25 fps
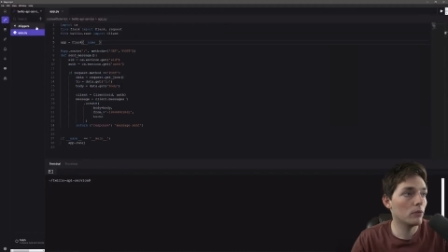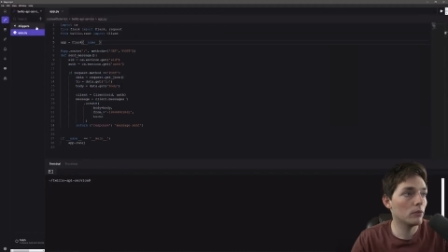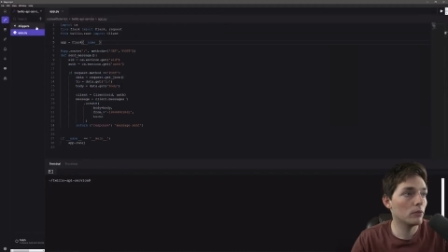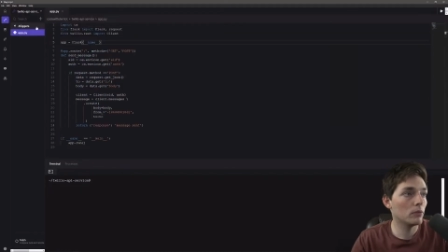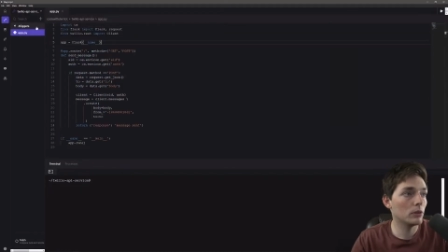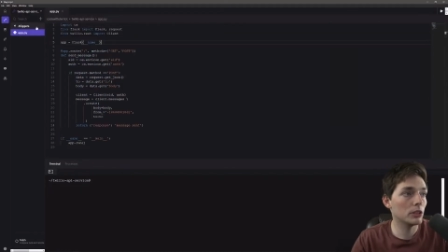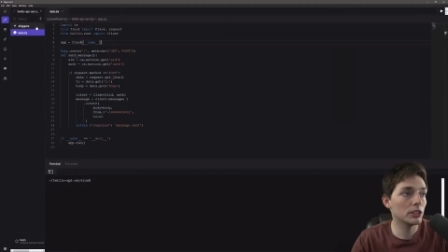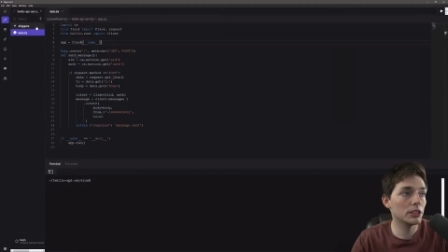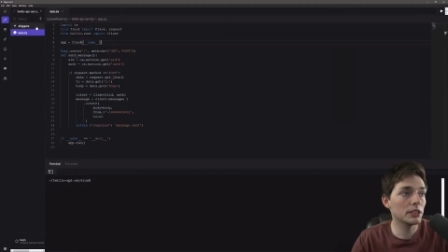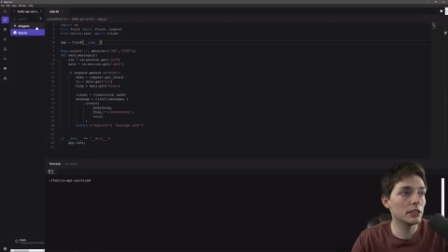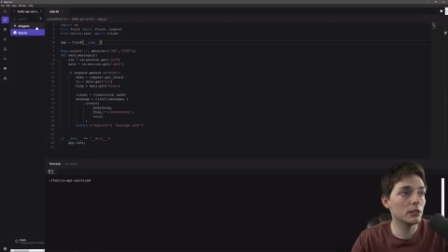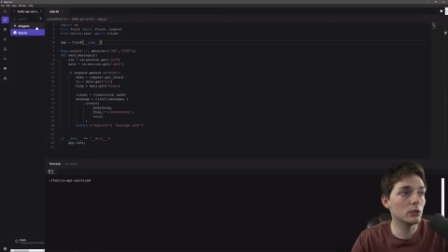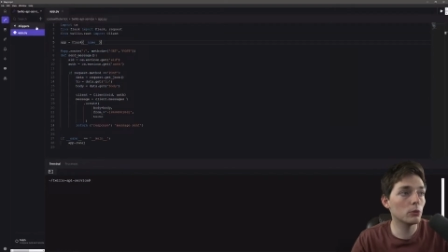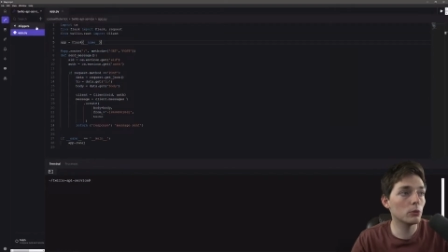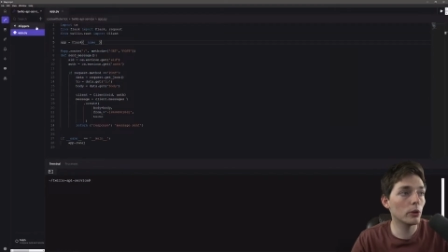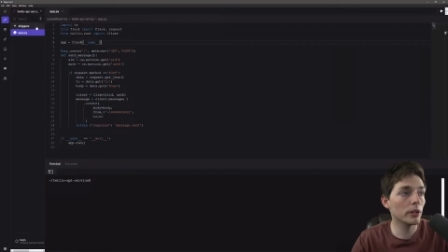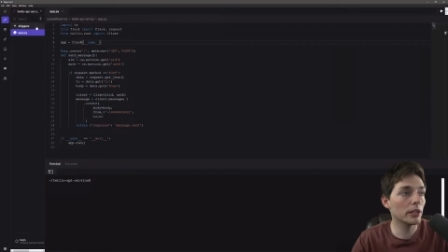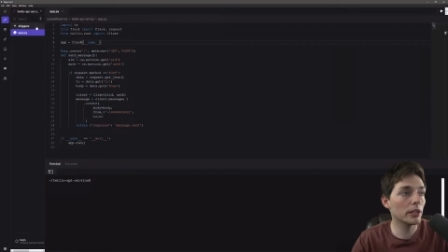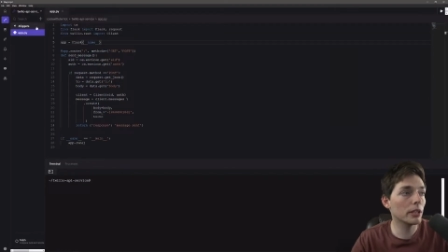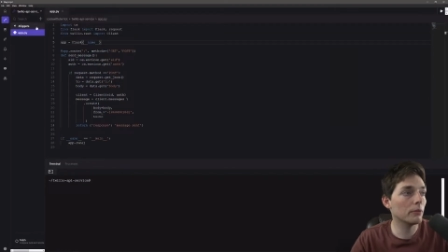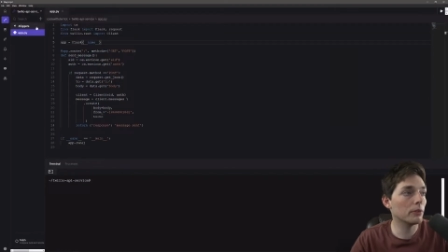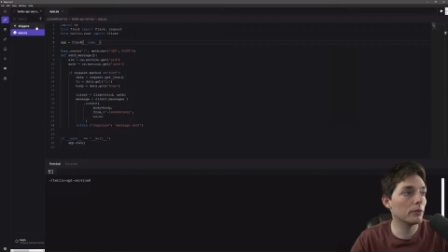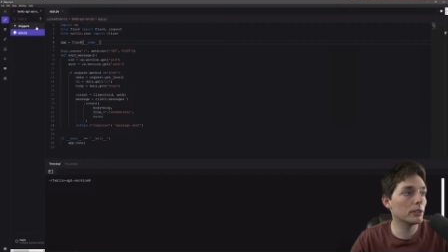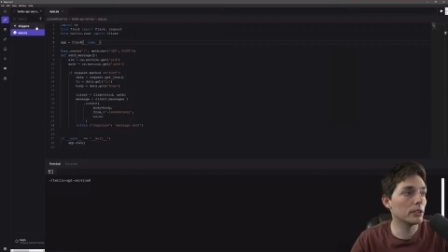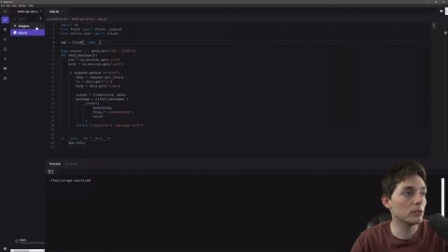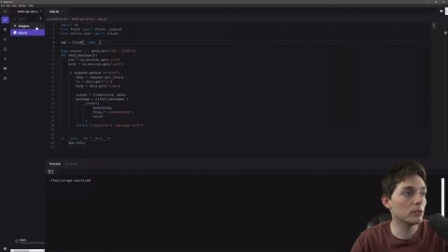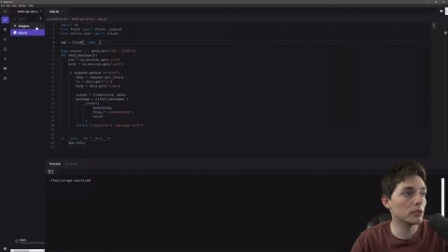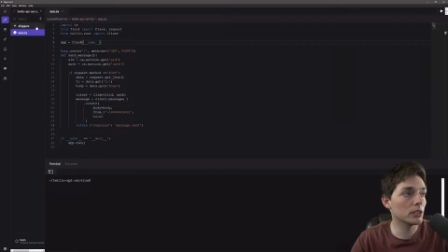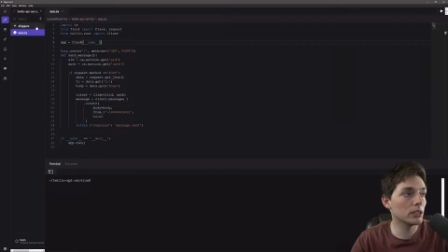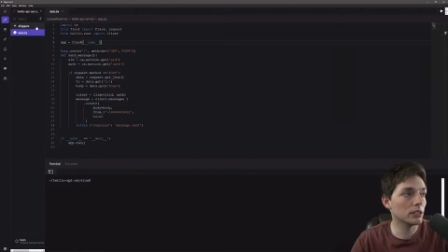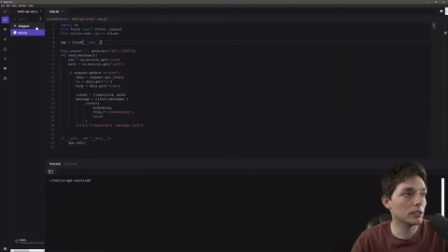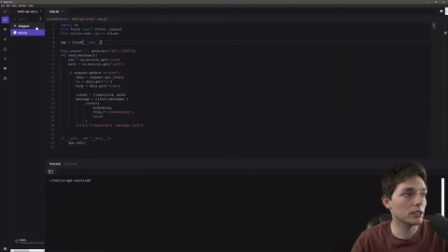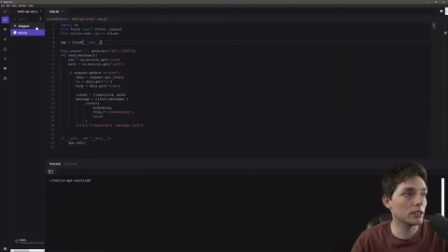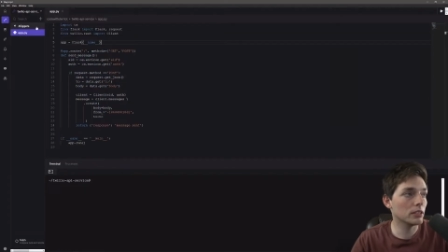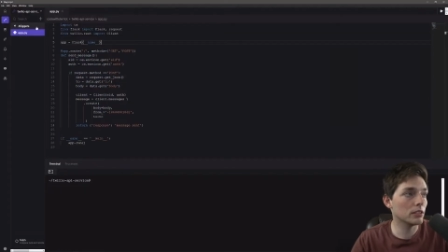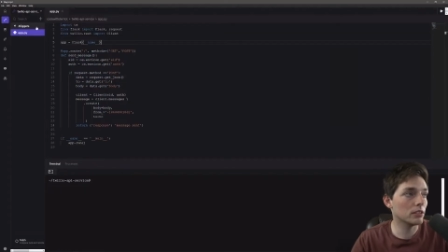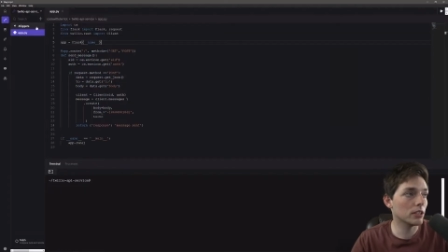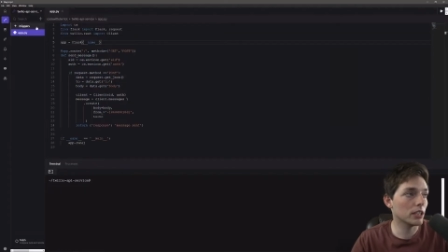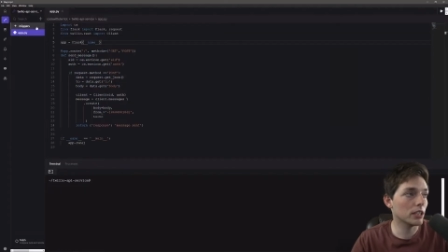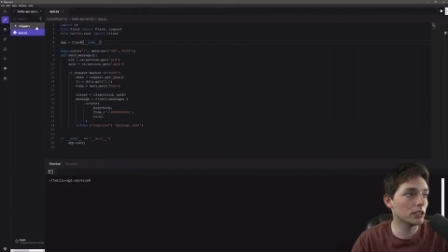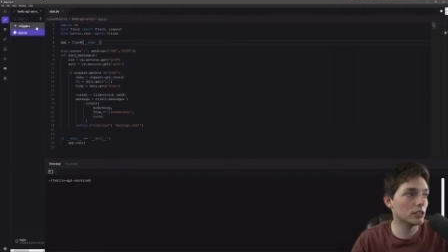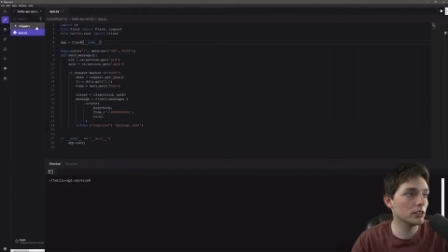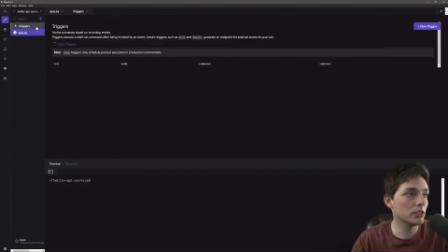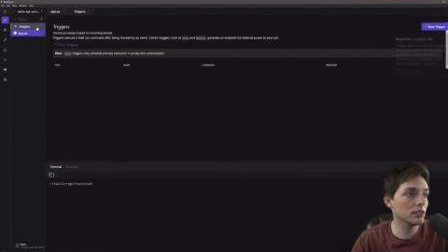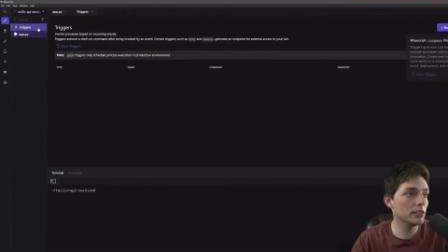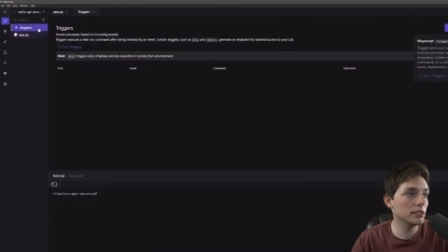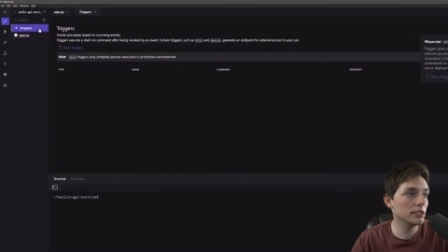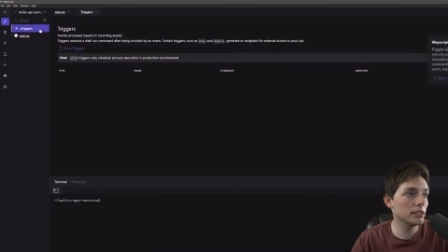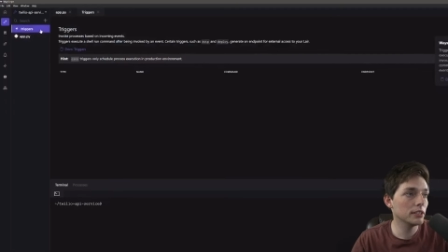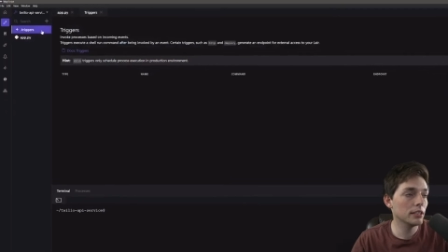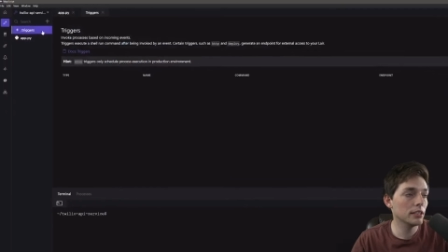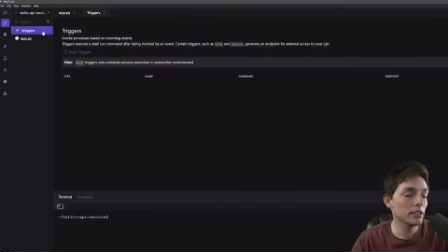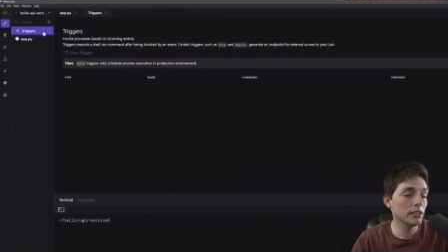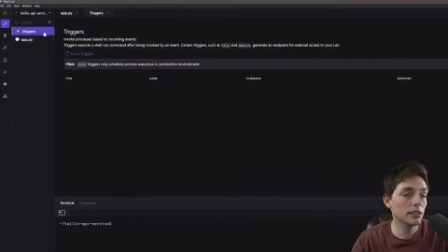We're still working with those considerations.